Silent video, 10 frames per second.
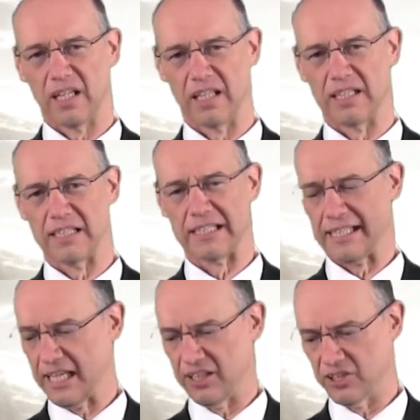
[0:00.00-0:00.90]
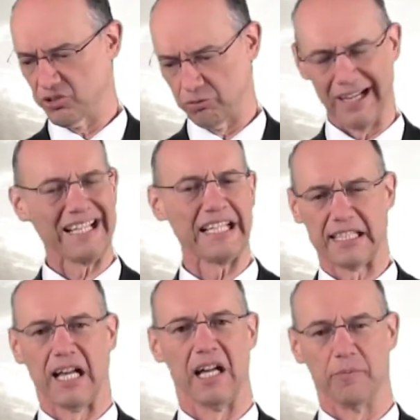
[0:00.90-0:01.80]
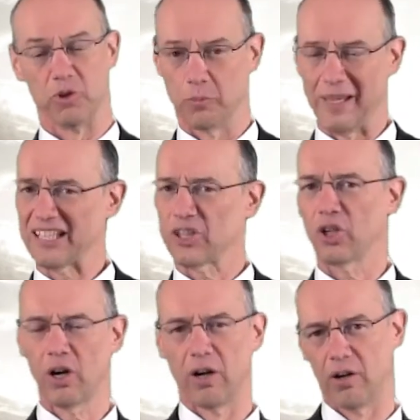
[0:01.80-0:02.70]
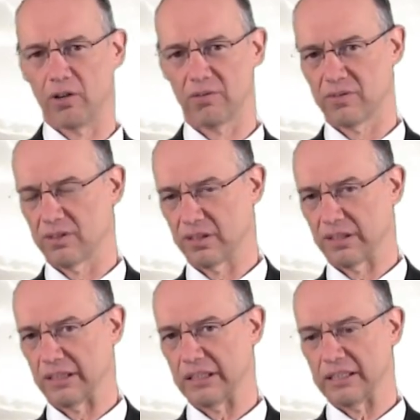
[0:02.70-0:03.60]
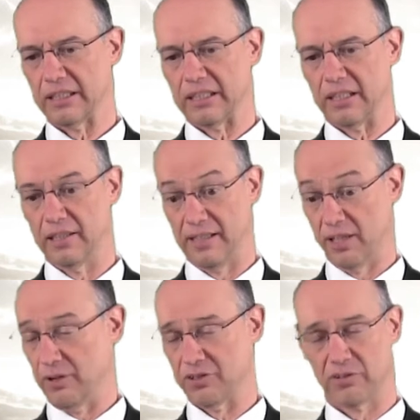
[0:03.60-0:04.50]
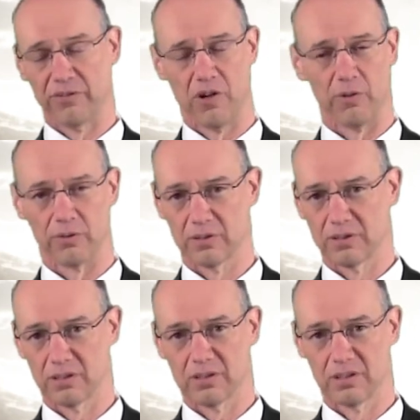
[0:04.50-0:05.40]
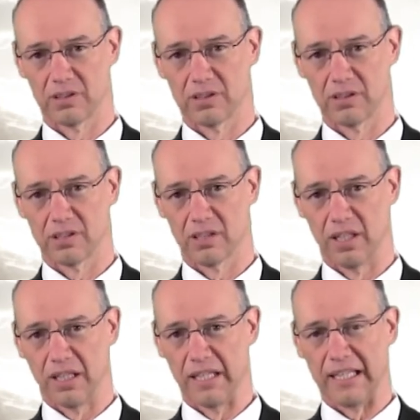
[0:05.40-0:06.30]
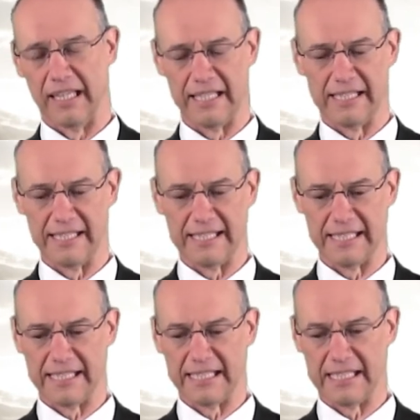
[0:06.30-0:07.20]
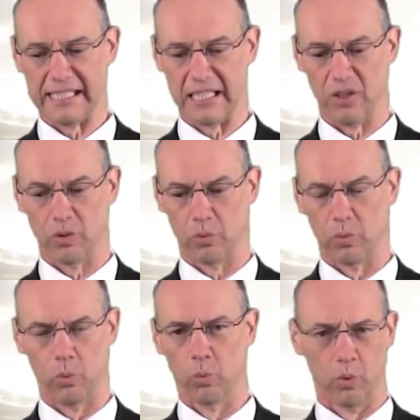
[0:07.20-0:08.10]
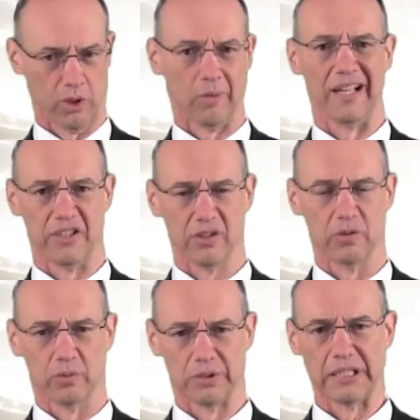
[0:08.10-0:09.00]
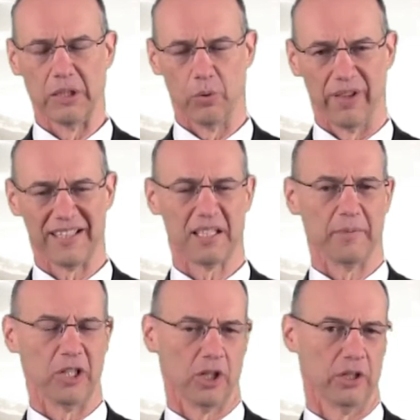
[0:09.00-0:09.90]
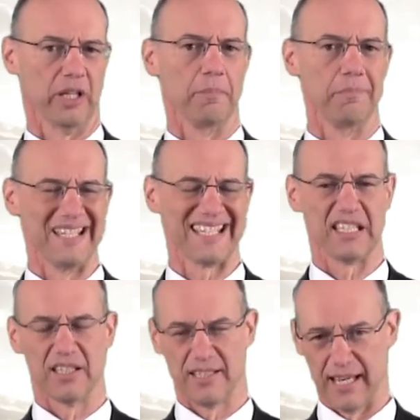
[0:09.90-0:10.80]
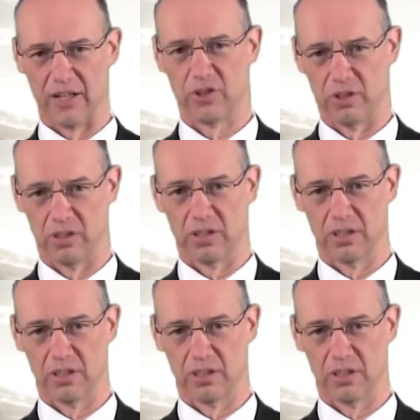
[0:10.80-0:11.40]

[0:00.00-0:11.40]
And again, it's right on time. When you make the call, they don't answer the phone. And you go, what do I do? Well, that's going to be called a missed session.